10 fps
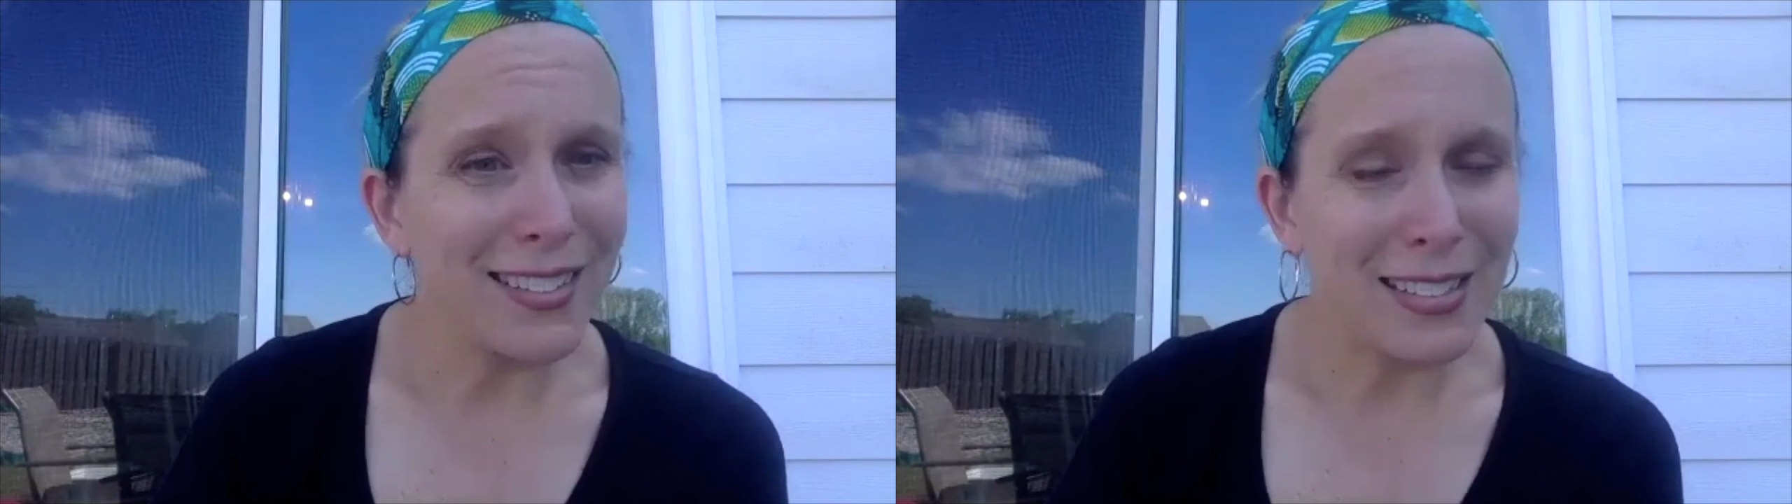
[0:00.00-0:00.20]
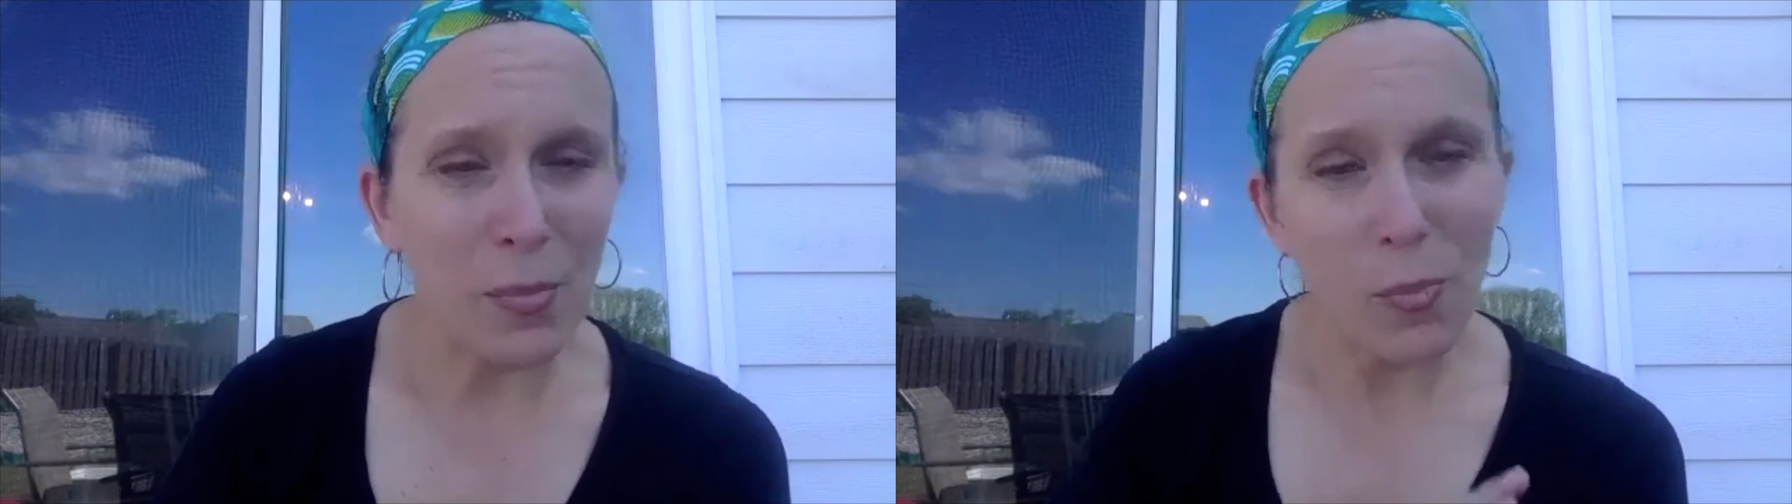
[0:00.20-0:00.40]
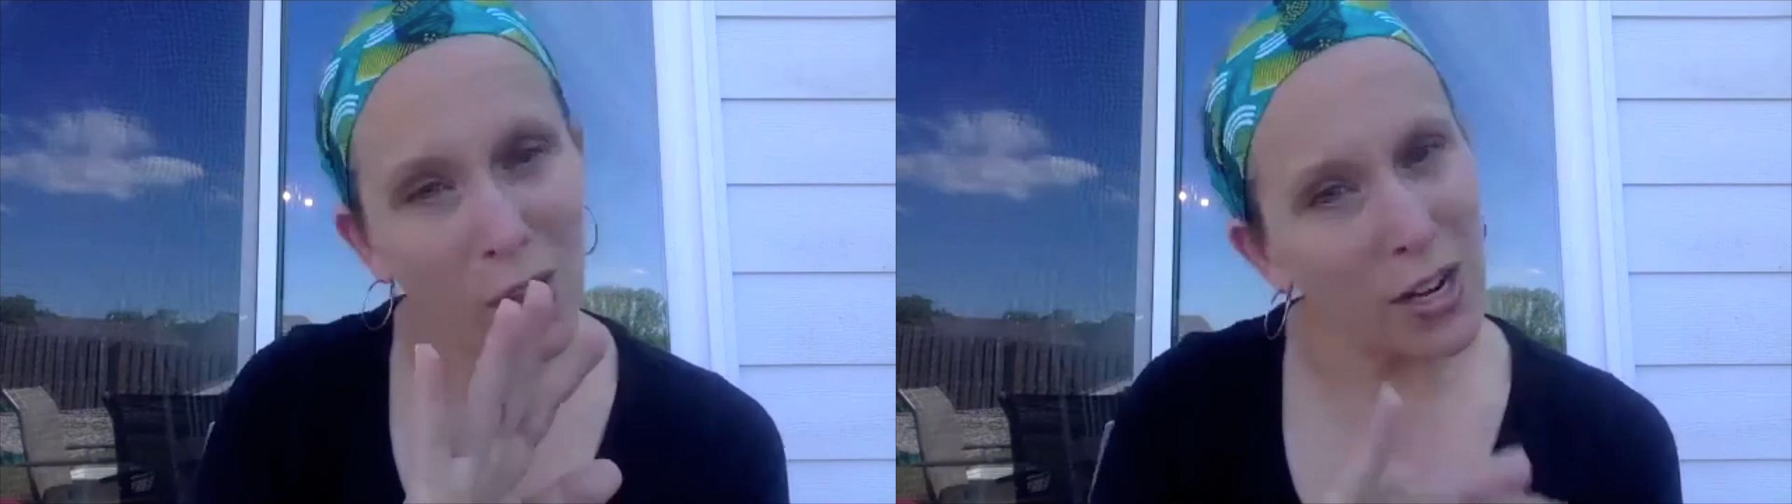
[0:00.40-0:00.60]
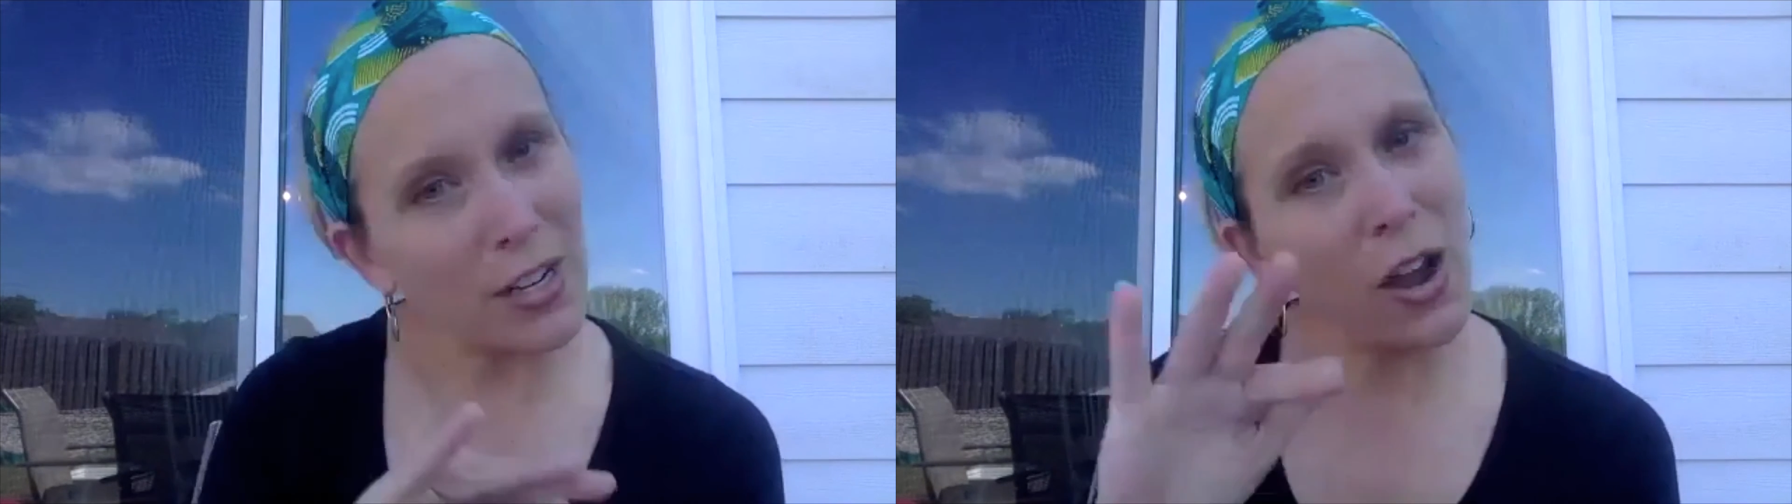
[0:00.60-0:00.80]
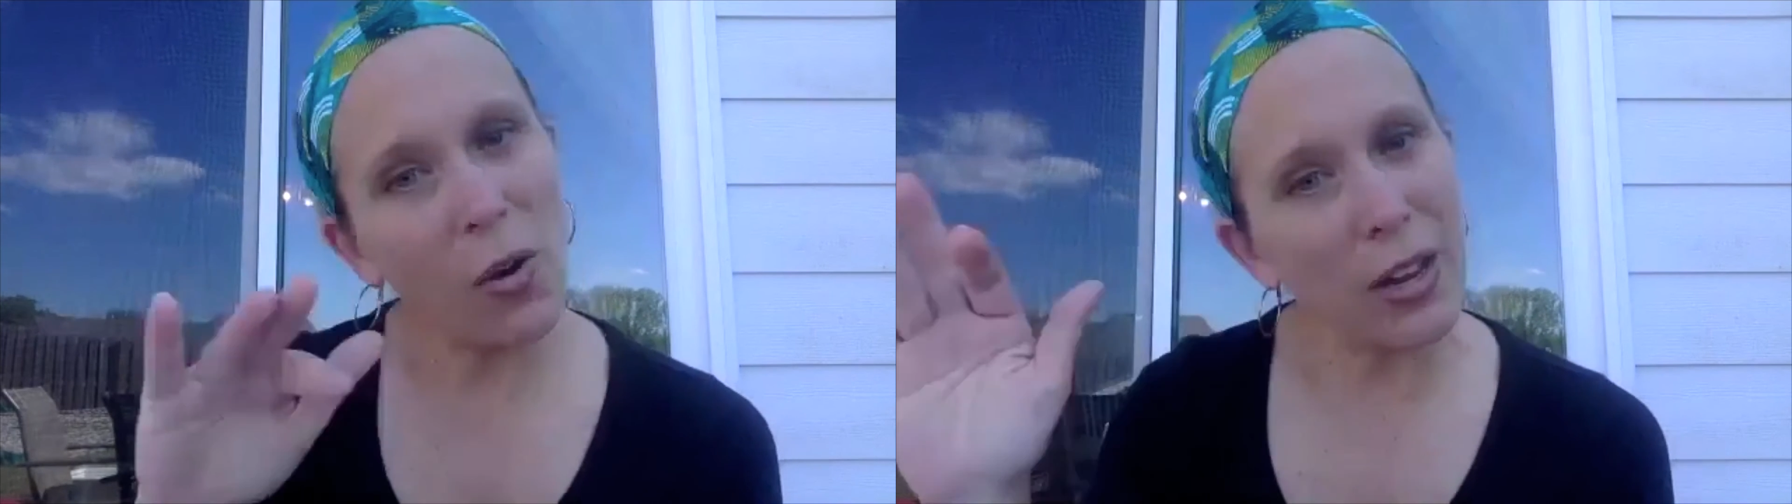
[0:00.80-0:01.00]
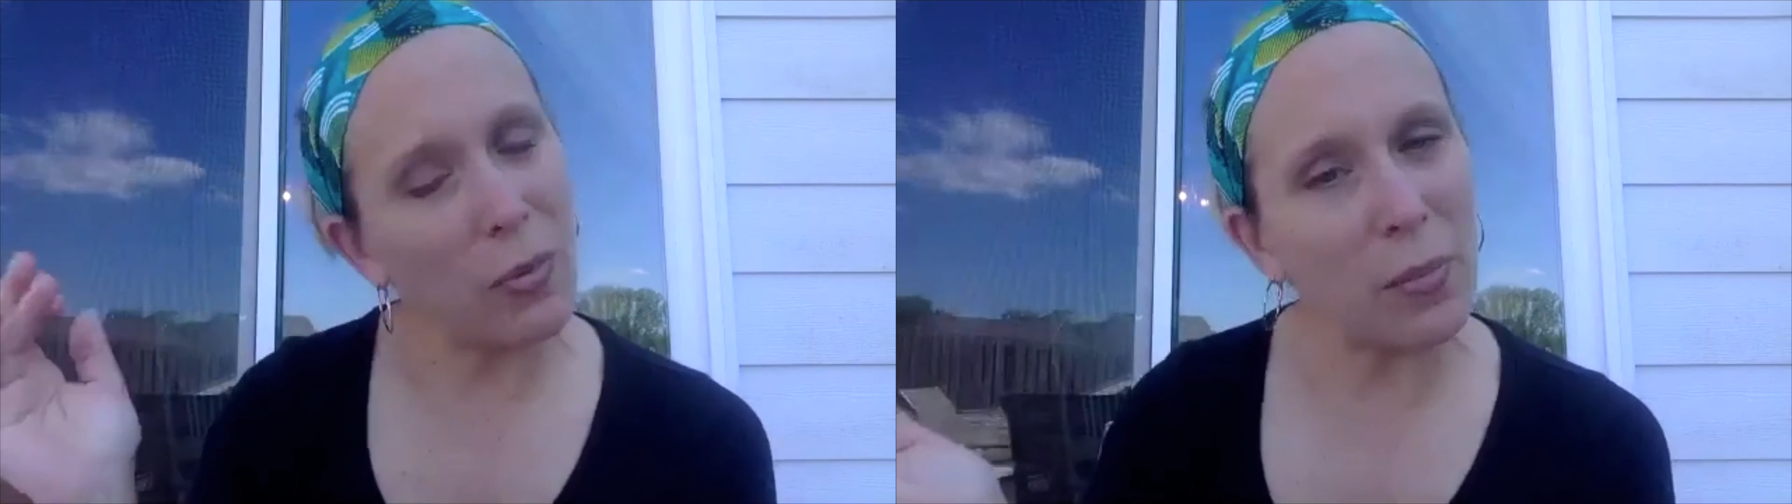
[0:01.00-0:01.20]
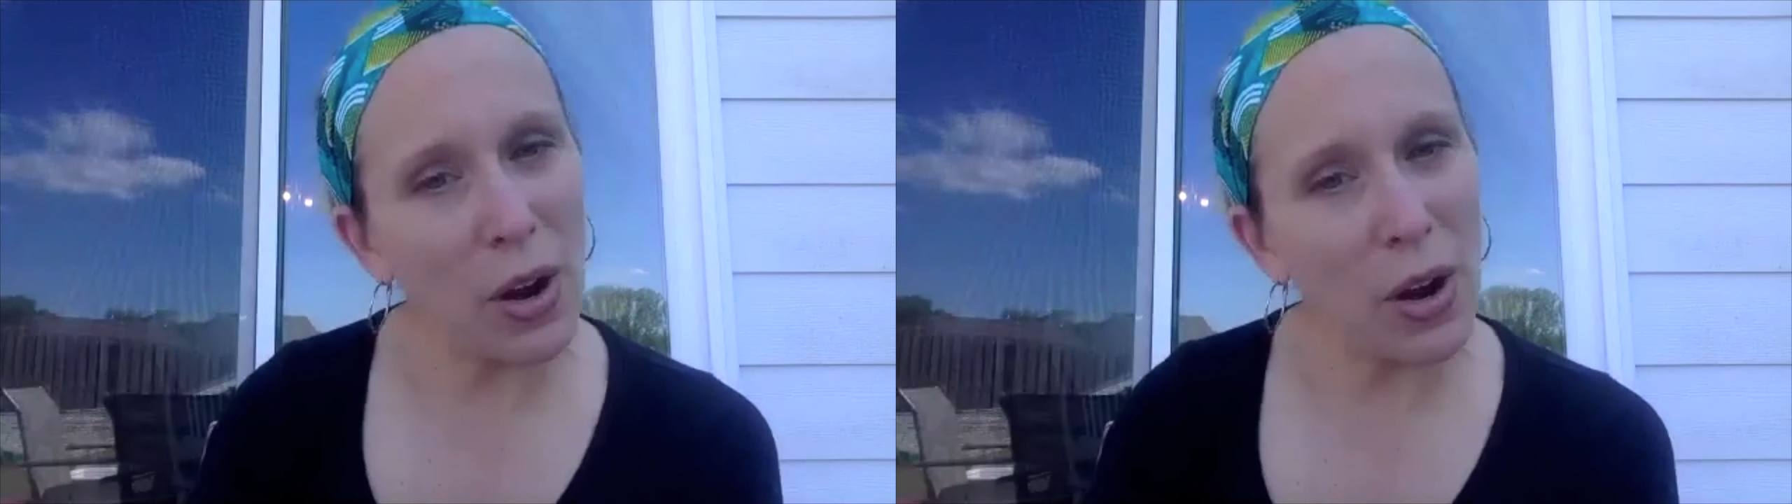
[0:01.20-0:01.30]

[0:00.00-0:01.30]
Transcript: somewhat going when we're